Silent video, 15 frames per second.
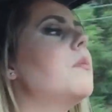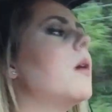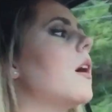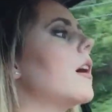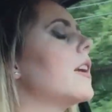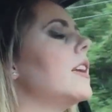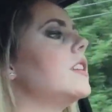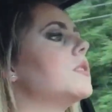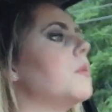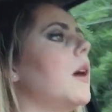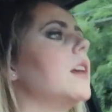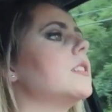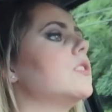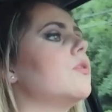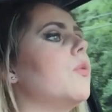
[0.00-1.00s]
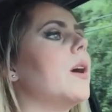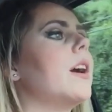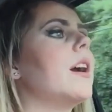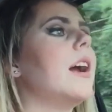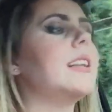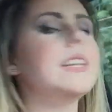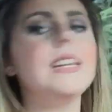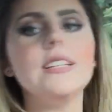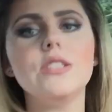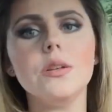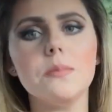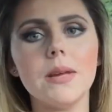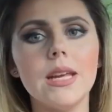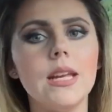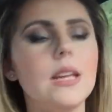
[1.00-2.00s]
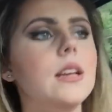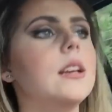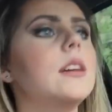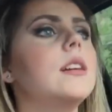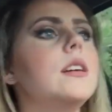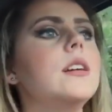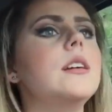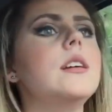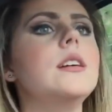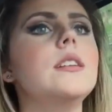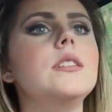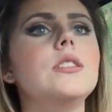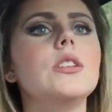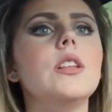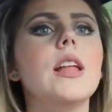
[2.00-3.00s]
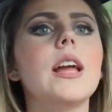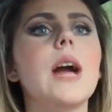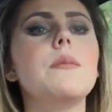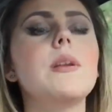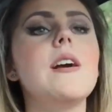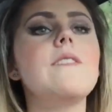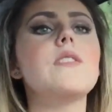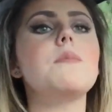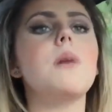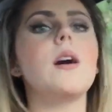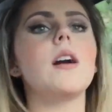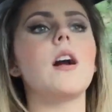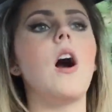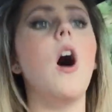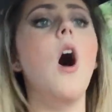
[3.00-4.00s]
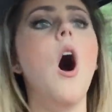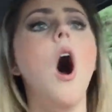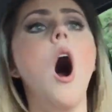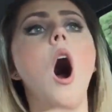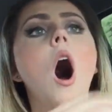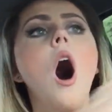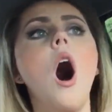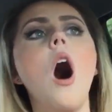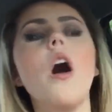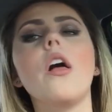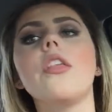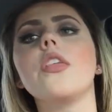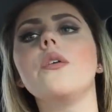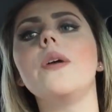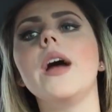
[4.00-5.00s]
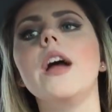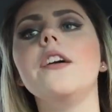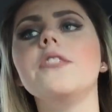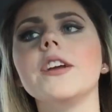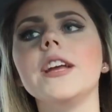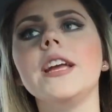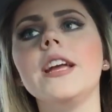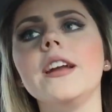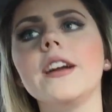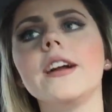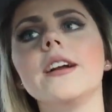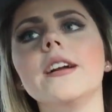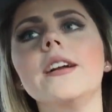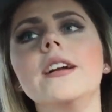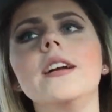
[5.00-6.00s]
parking spots of where I need to be. So like, I'm gonna have to park all the way over here